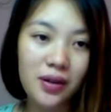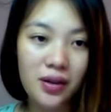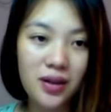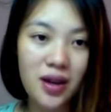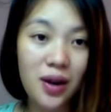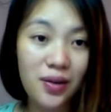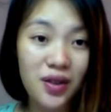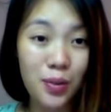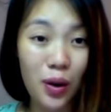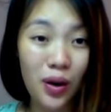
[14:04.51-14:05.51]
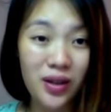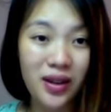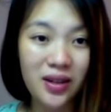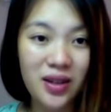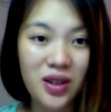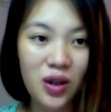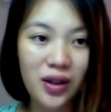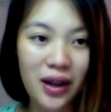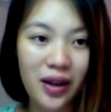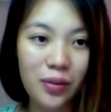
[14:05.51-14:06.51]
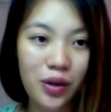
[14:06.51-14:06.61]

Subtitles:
it's kind of small and it's not like I'm